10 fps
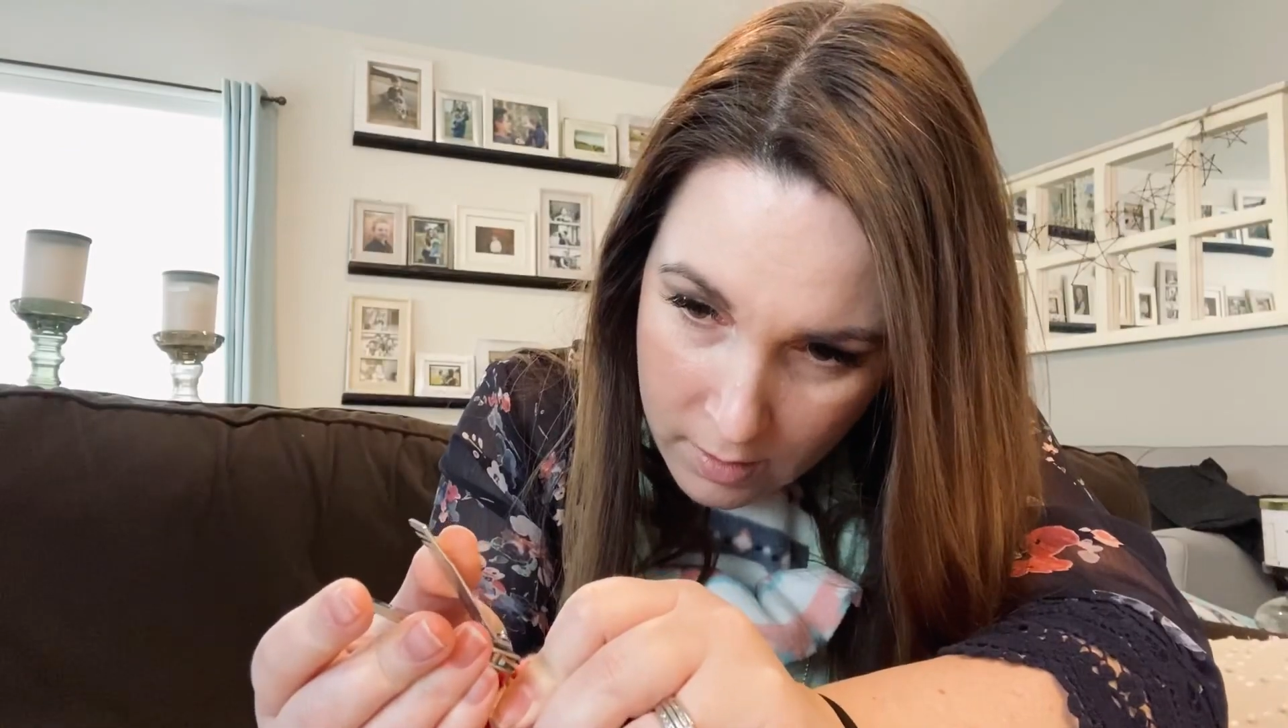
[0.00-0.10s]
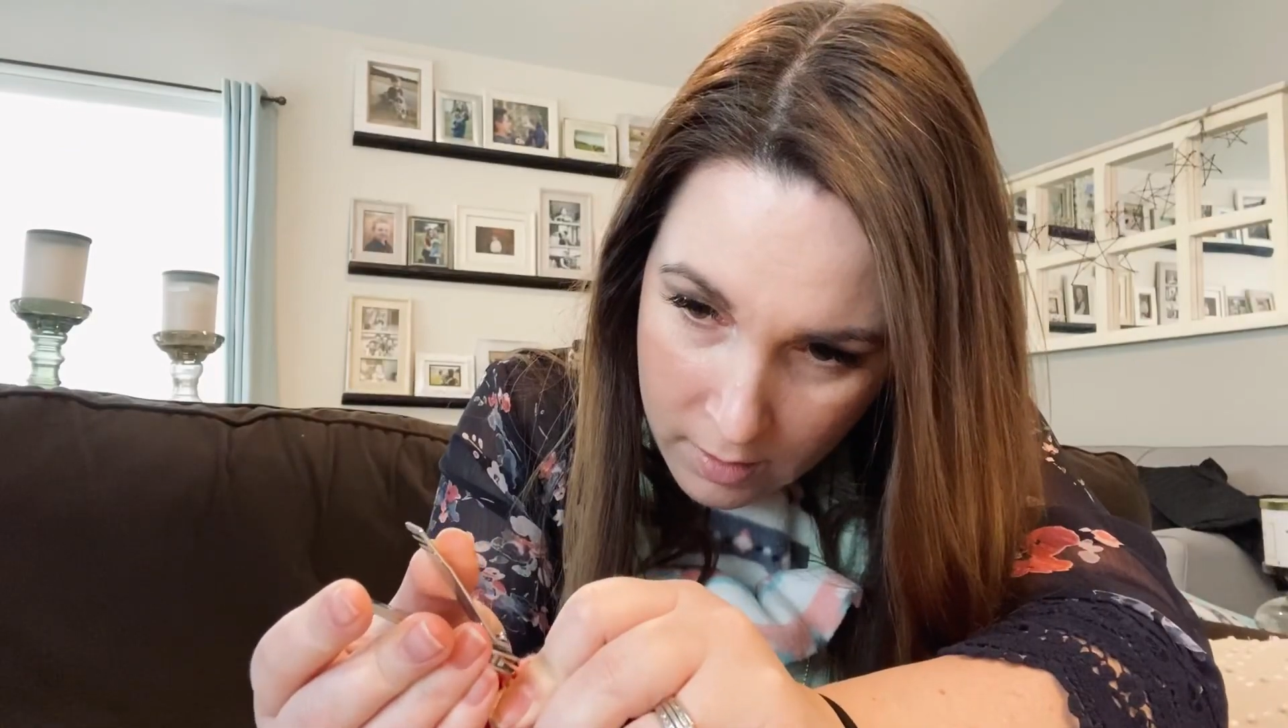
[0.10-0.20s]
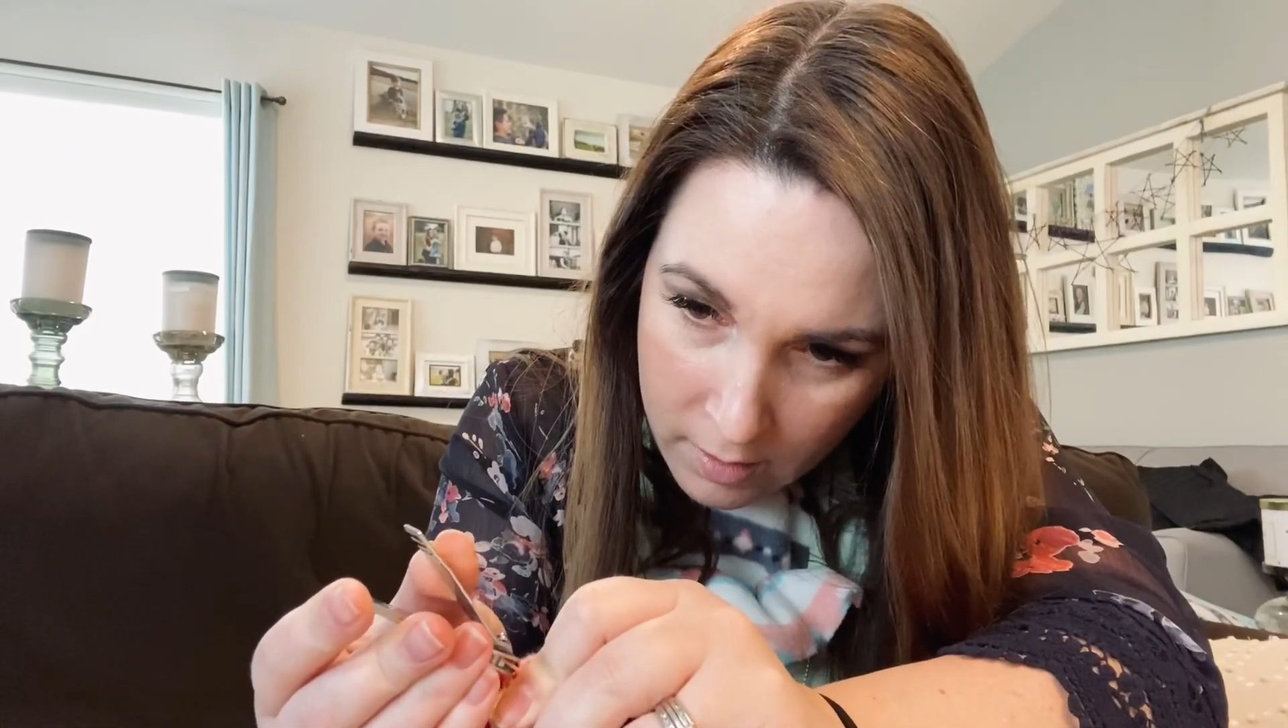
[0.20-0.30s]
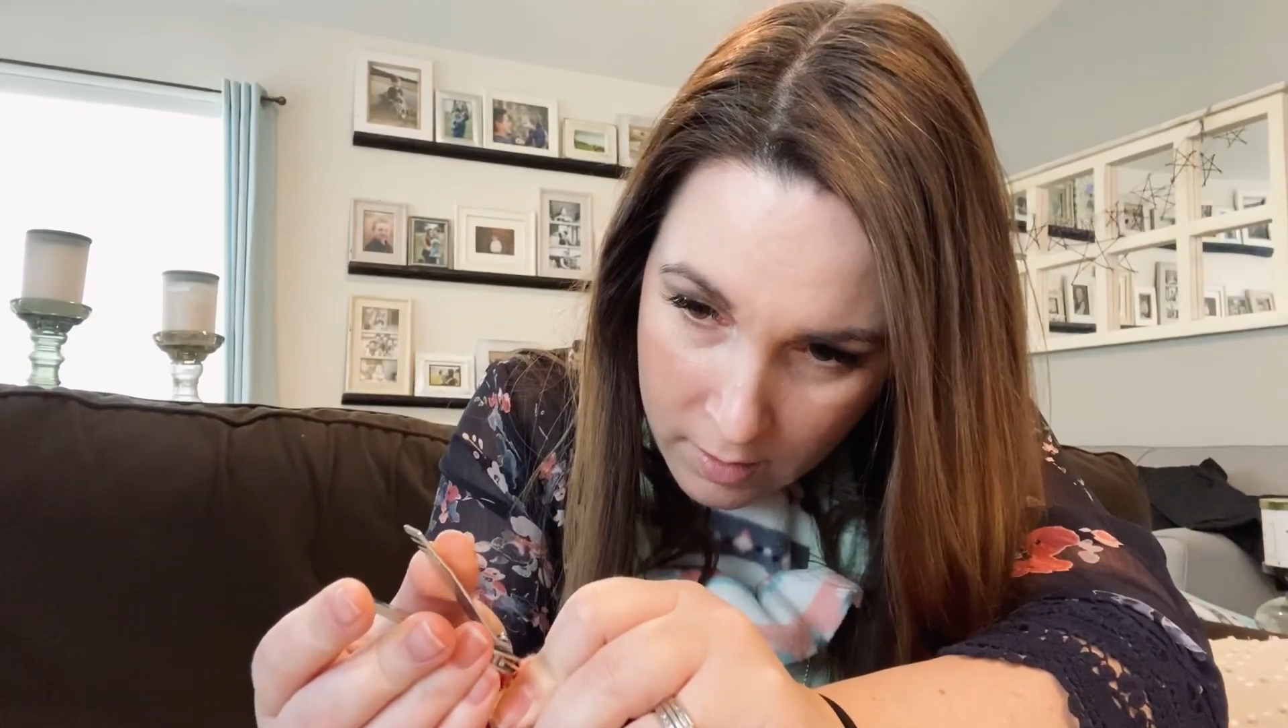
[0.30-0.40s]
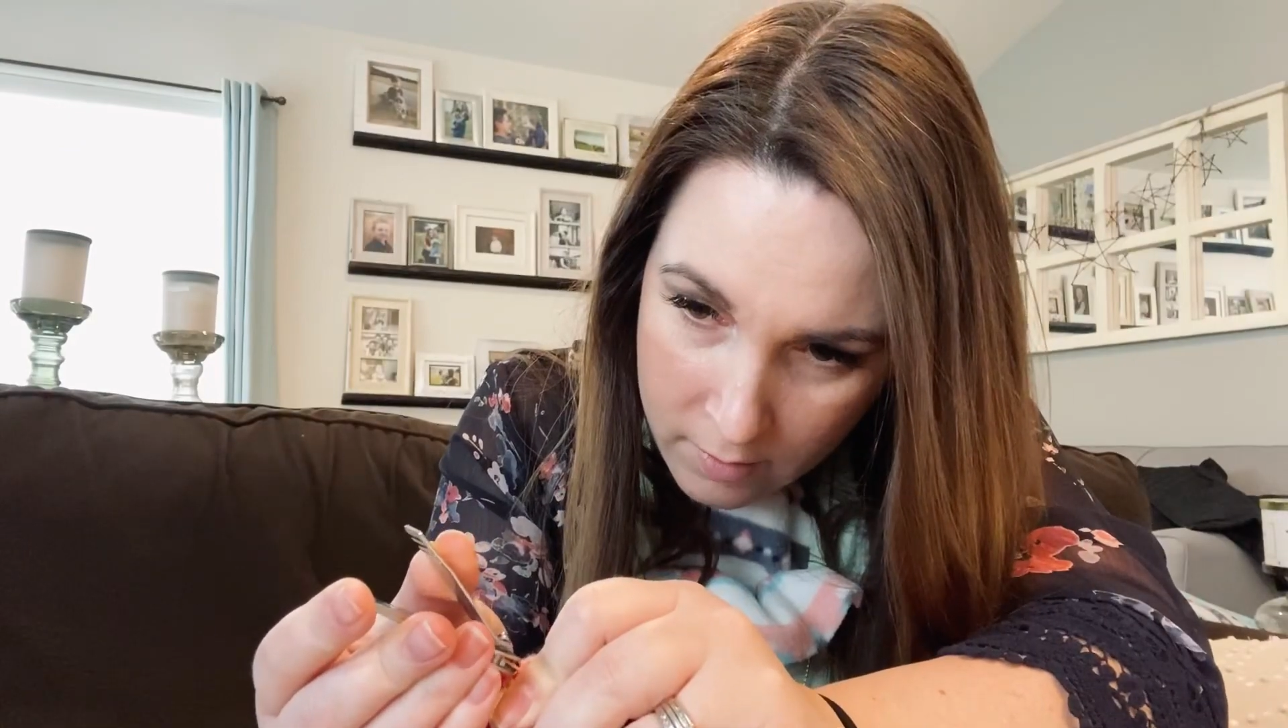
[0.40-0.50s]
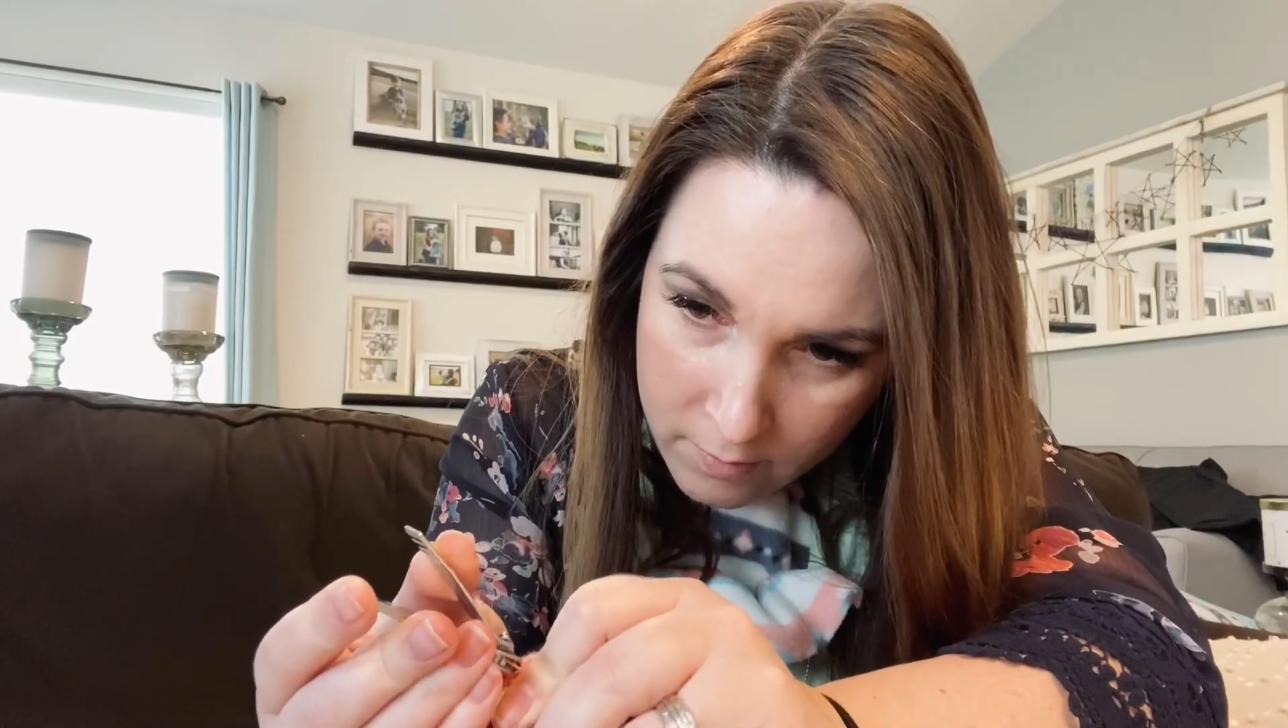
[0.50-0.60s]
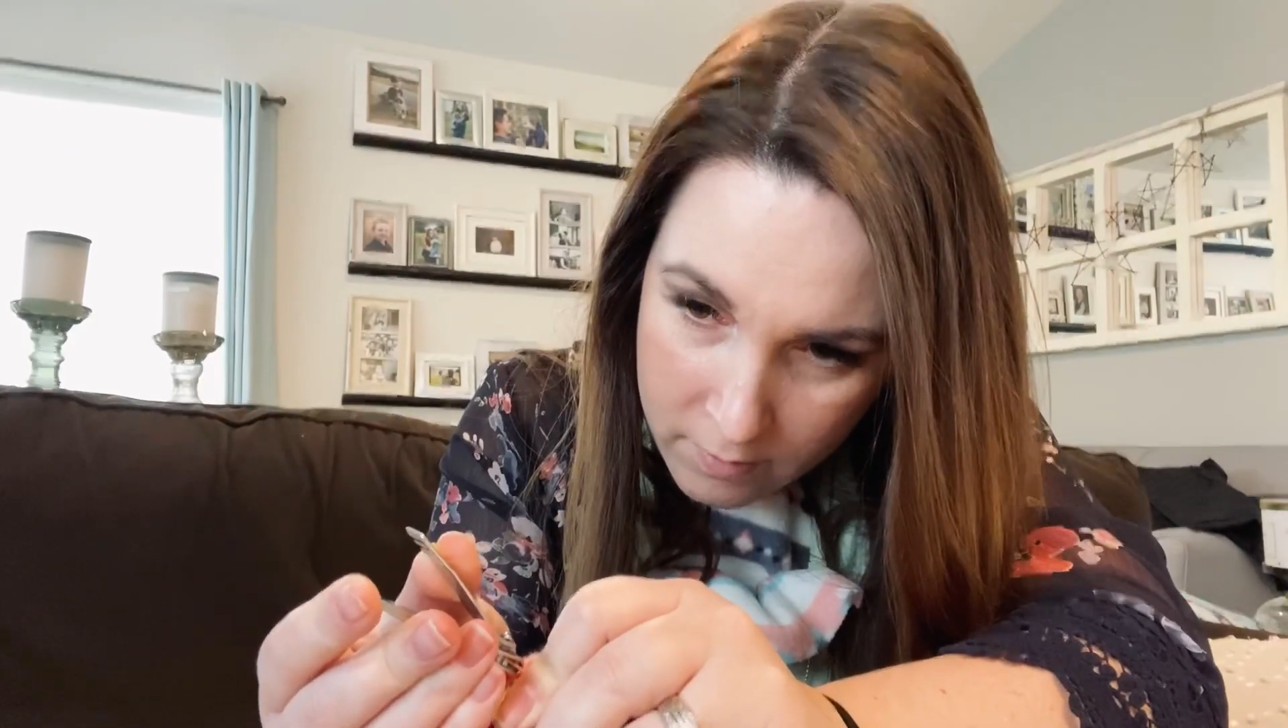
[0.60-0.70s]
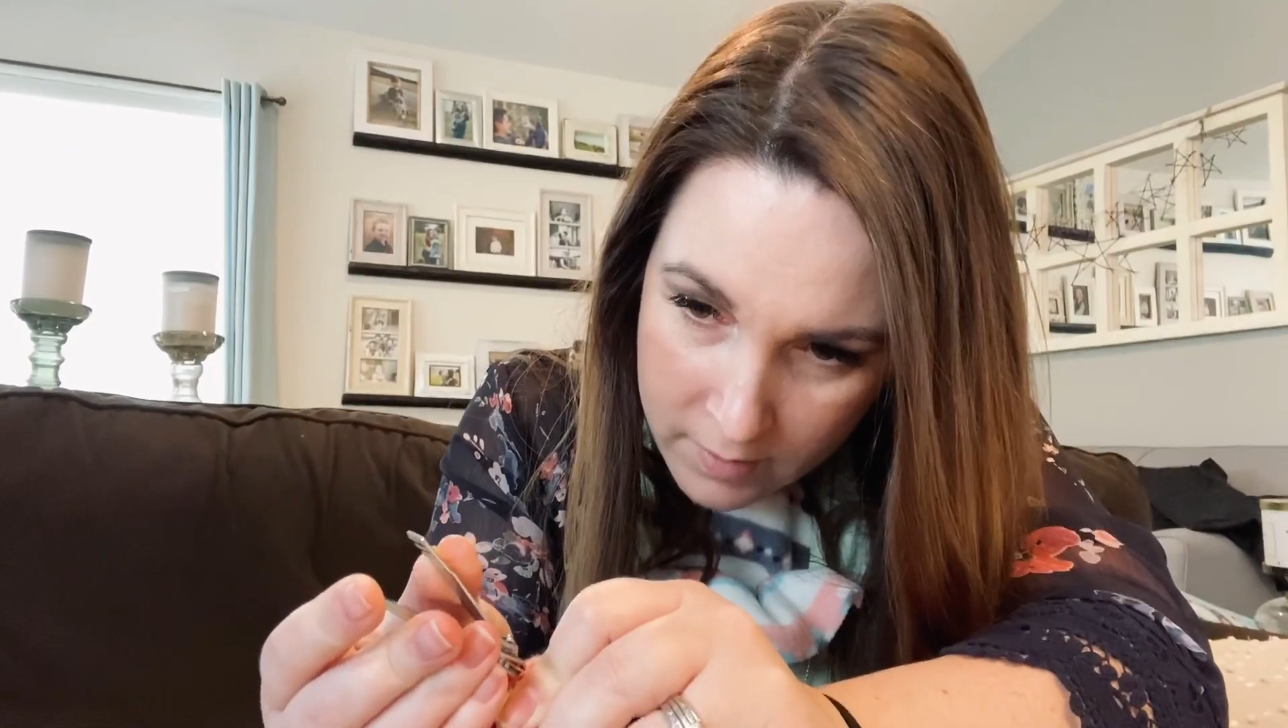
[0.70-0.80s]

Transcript: of